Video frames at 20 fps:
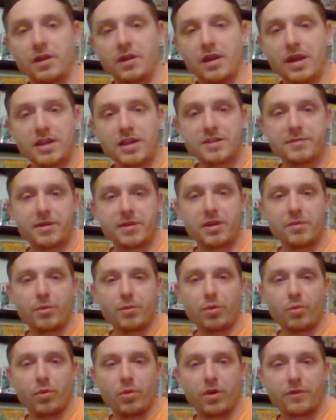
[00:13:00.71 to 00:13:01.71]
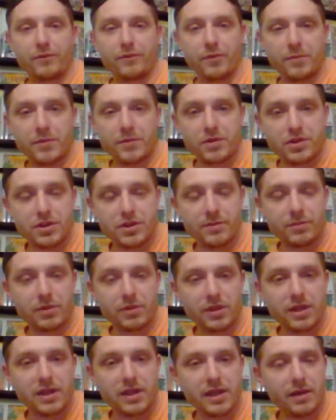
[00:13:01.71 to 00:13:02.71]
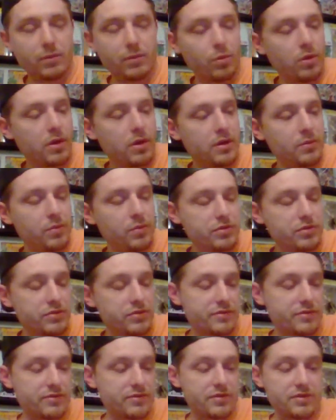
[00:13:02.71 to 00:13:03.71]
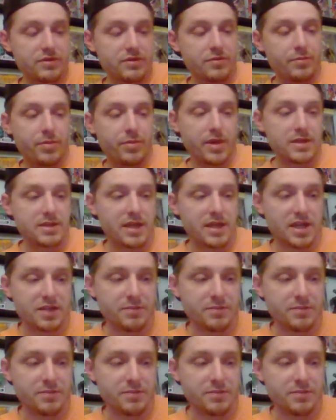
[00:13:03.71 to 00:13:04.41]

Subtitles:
An X-Men number one from the Jim Lee run, which was just the best